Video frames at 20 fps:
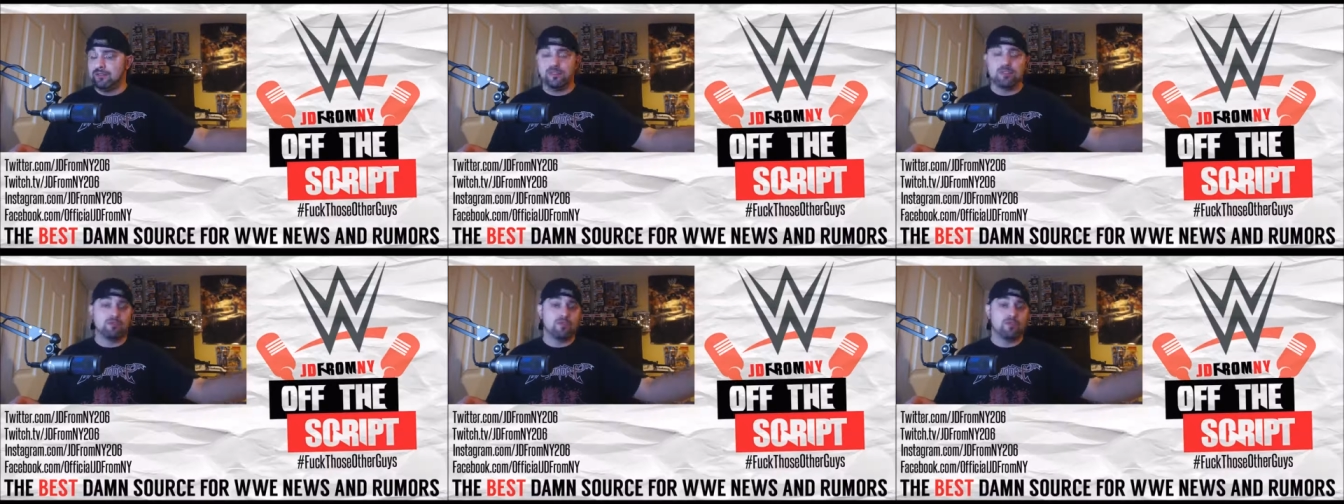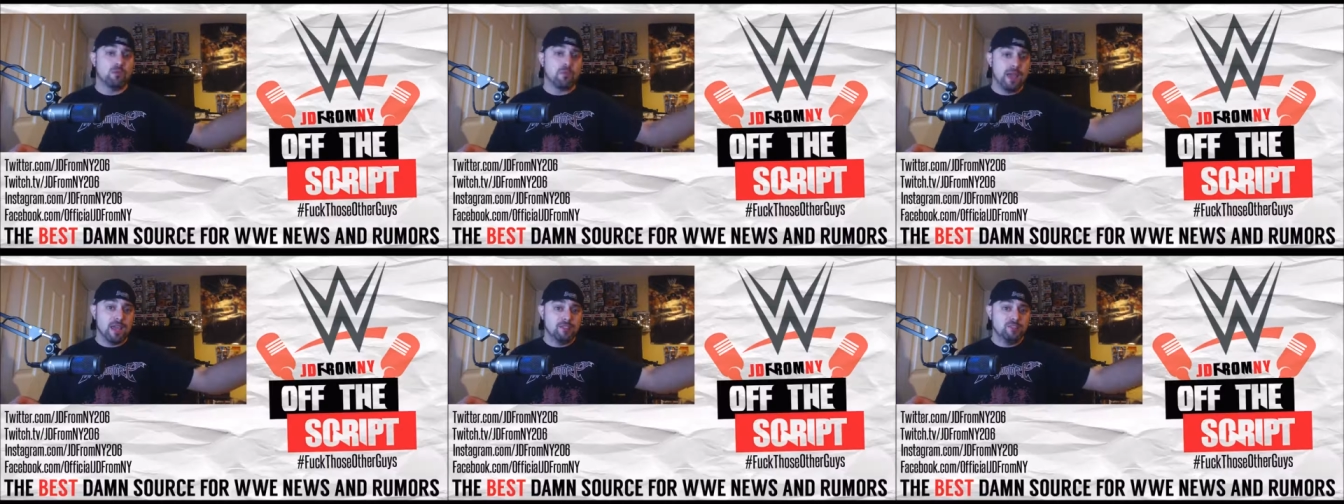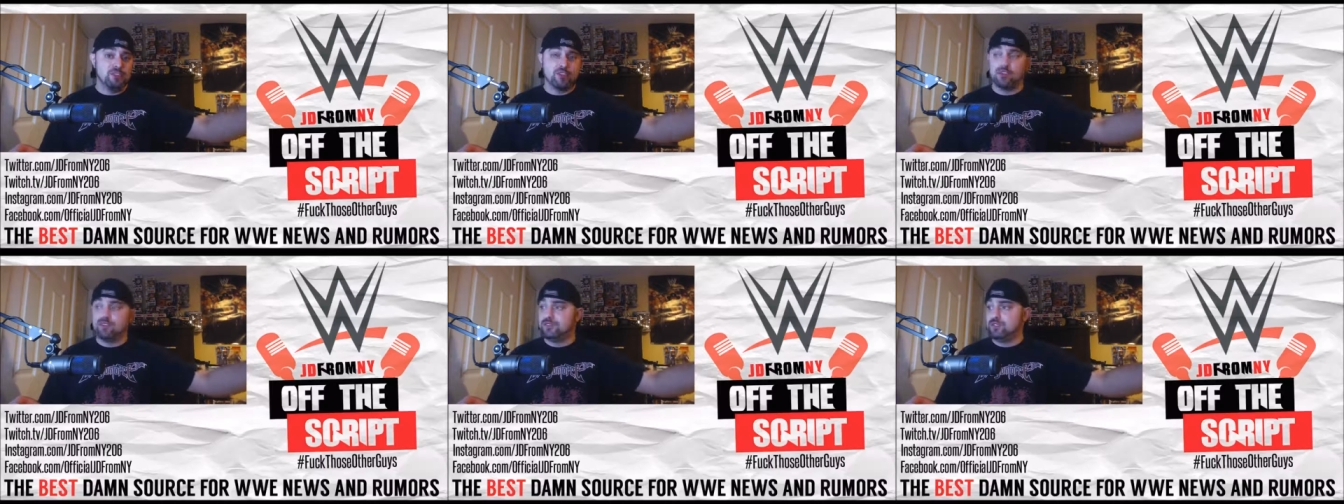for the
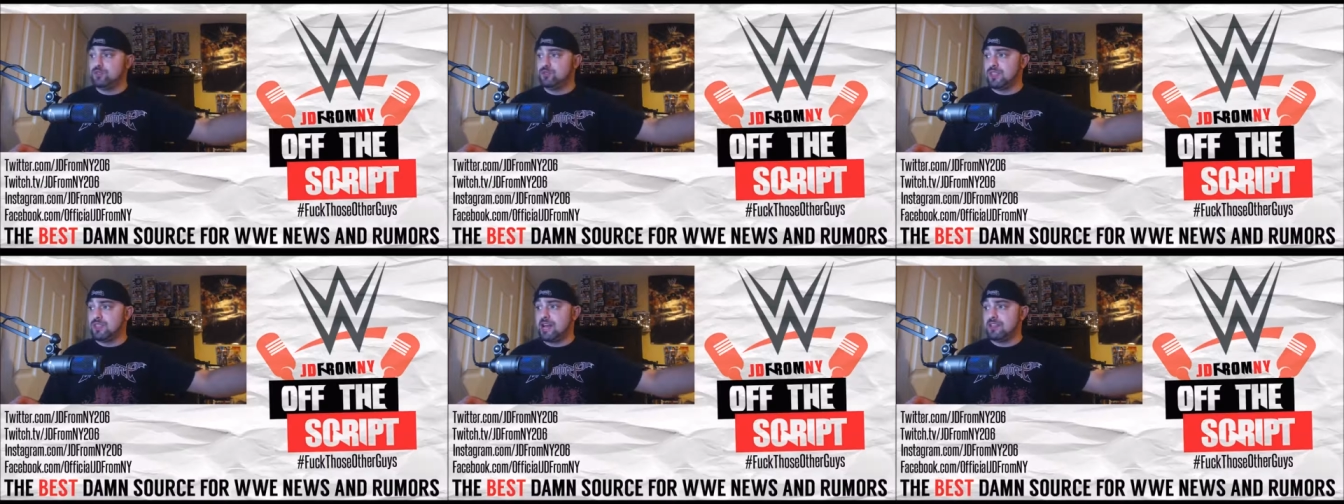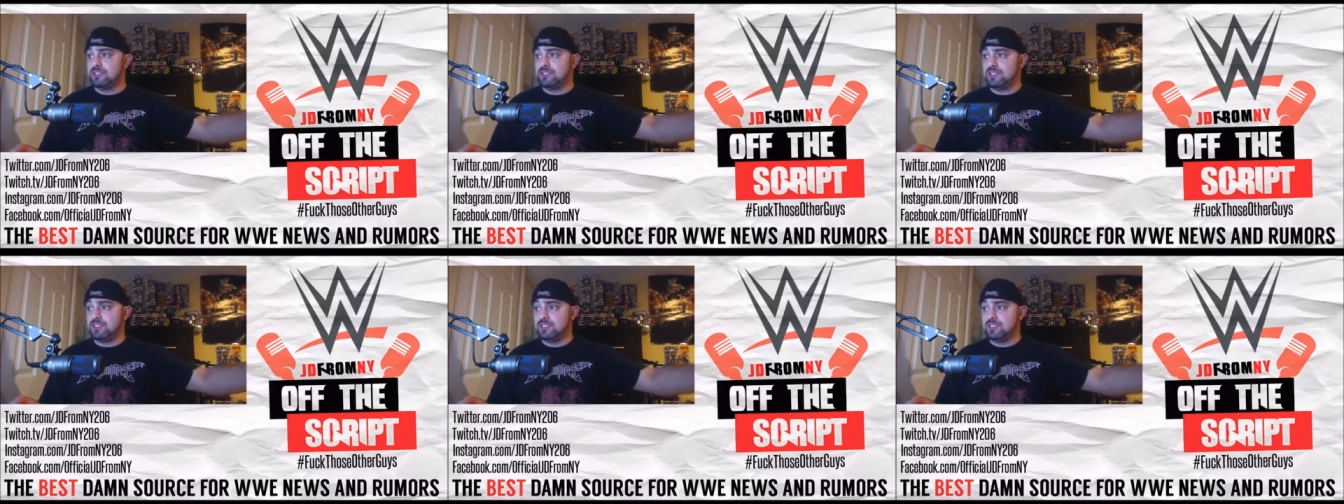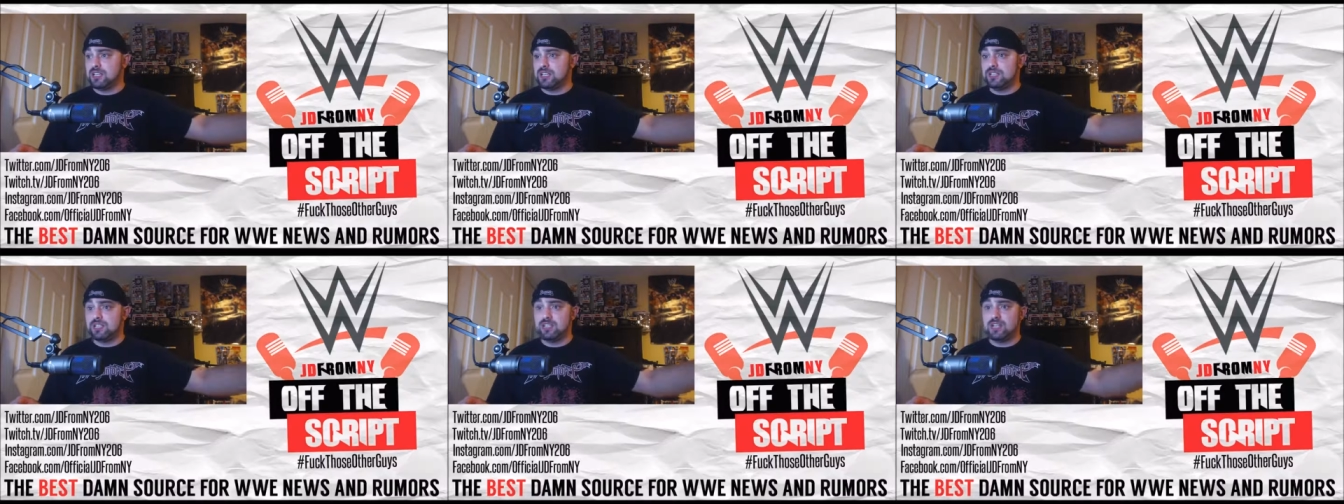remainder of
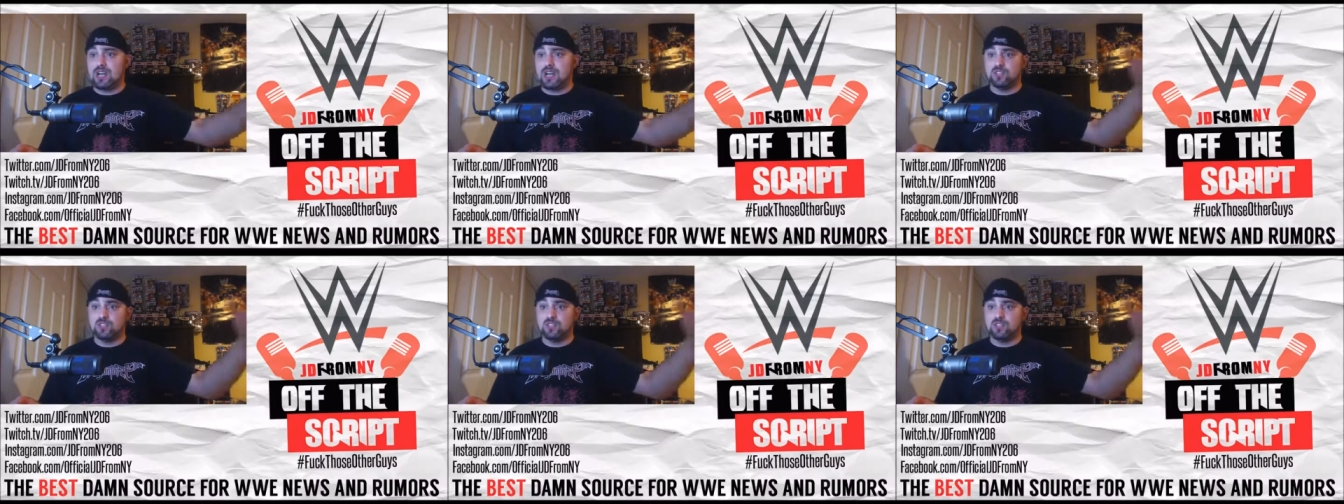2016,